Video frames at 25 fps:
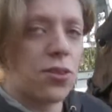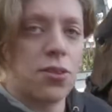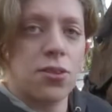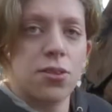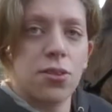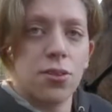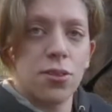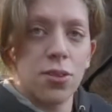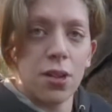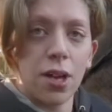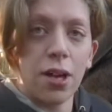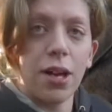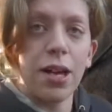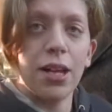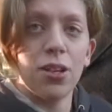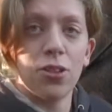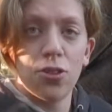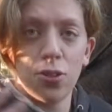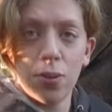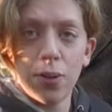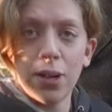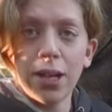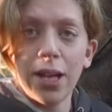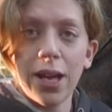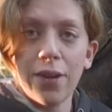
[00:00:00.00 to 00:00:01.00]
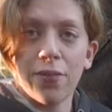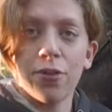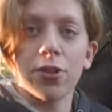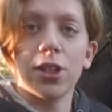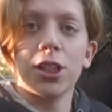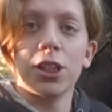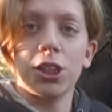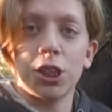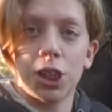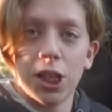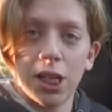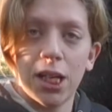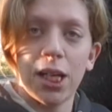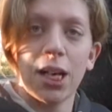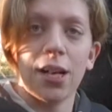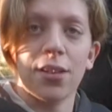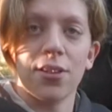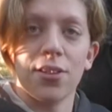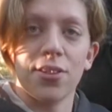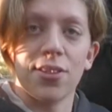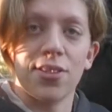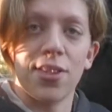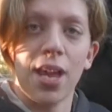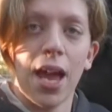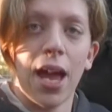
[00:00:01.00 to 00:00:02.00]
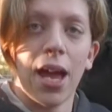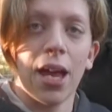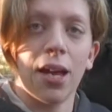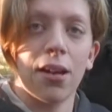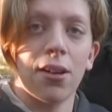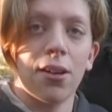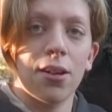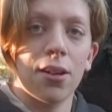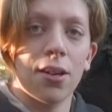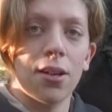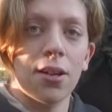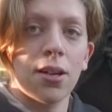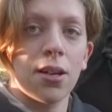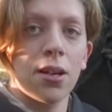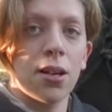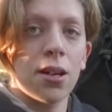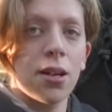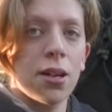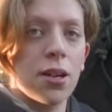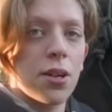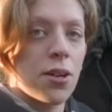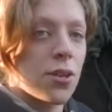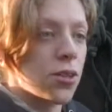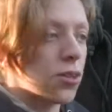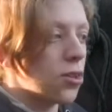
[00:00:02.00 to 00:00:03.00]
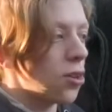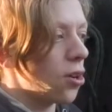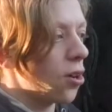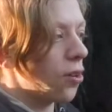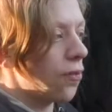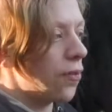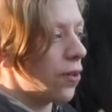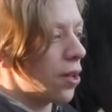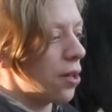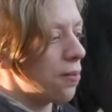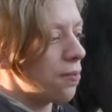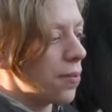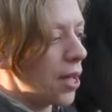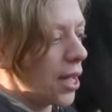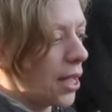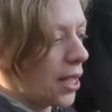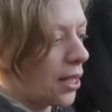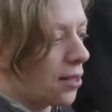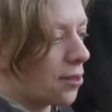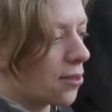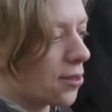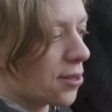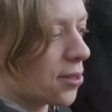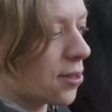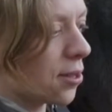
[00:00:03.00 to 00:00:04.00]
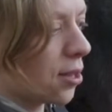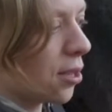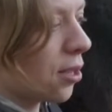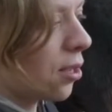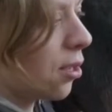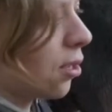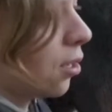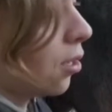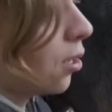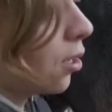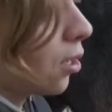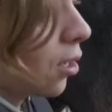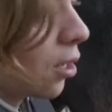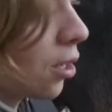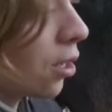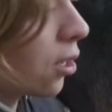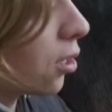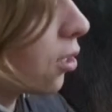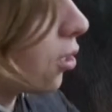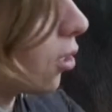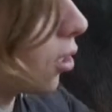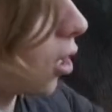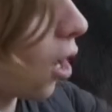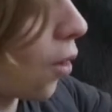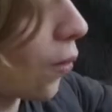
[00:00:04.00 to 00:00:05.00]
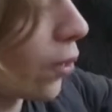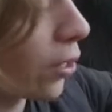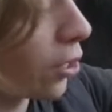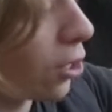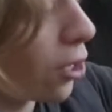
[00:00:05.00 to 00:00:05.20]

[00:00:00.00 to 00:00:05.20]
so into a level that she can understand. So if it means going